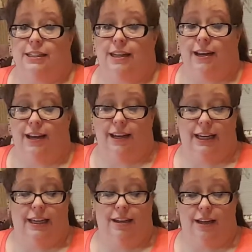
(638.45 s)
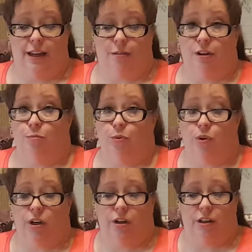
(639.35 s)
today, I'm going to be
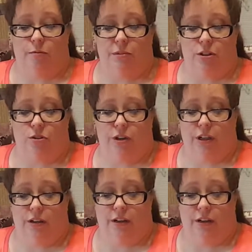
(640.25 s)
working on that mystery.